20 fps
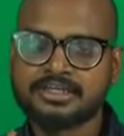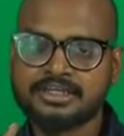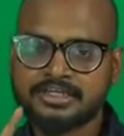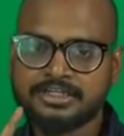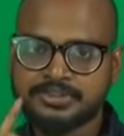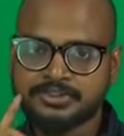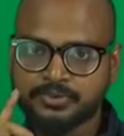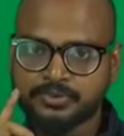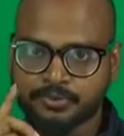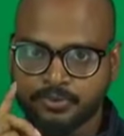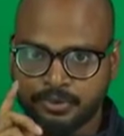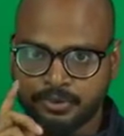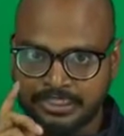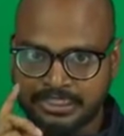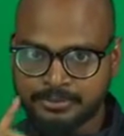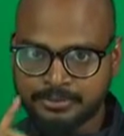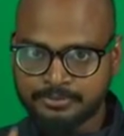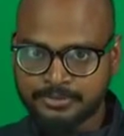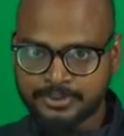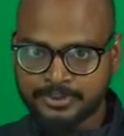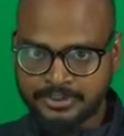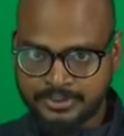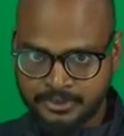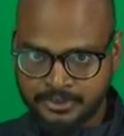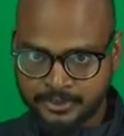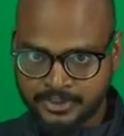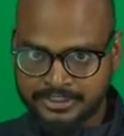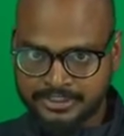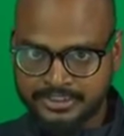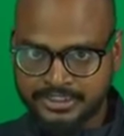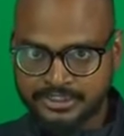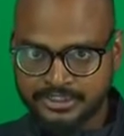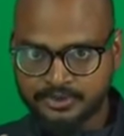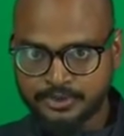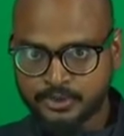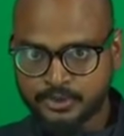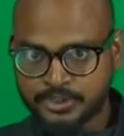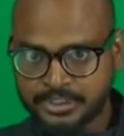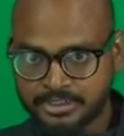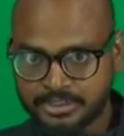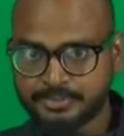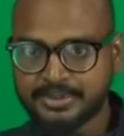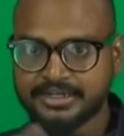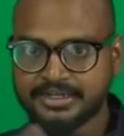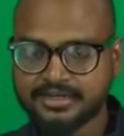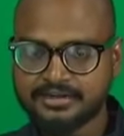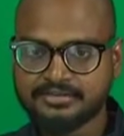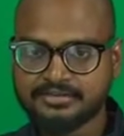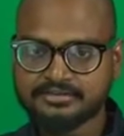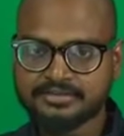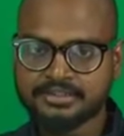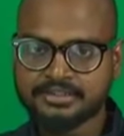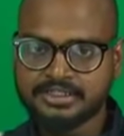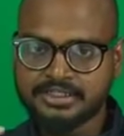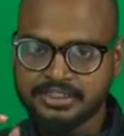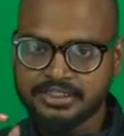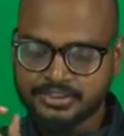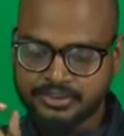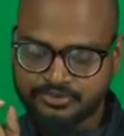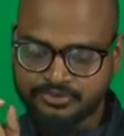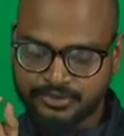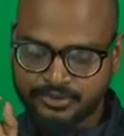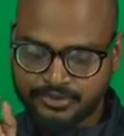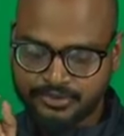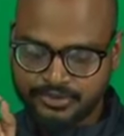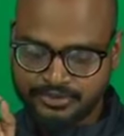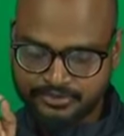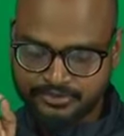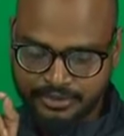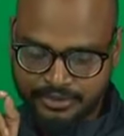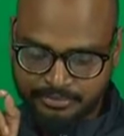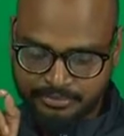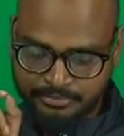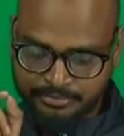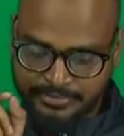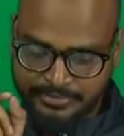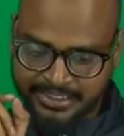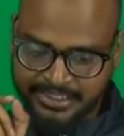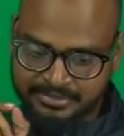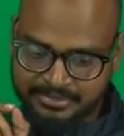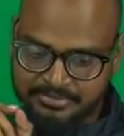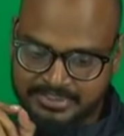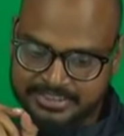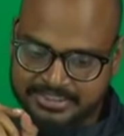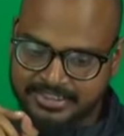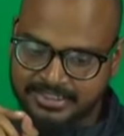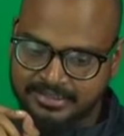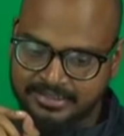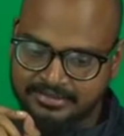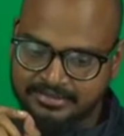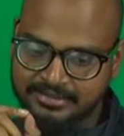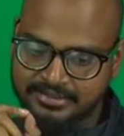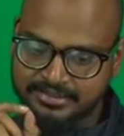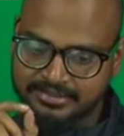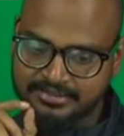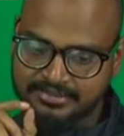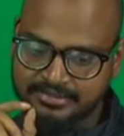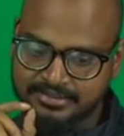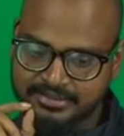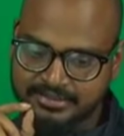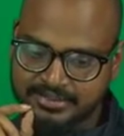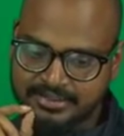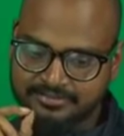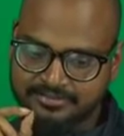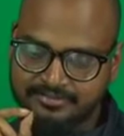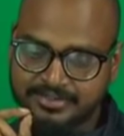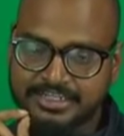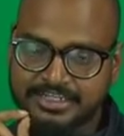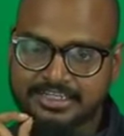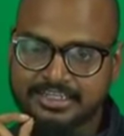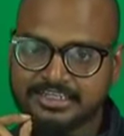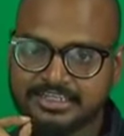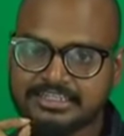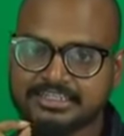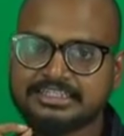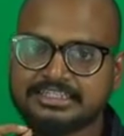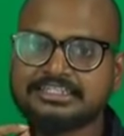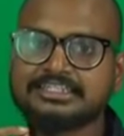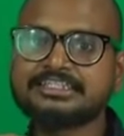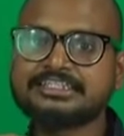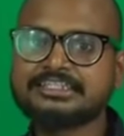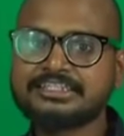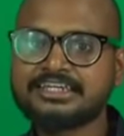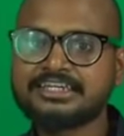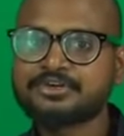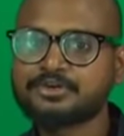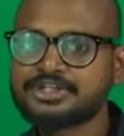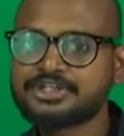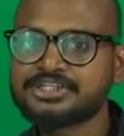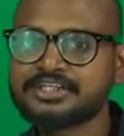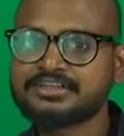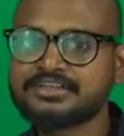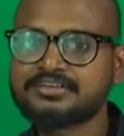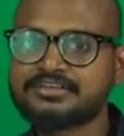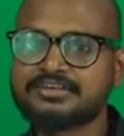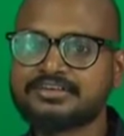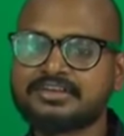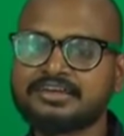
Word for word: So only knowing that you don't repeat it. If you if you are making mistake in that very easier question,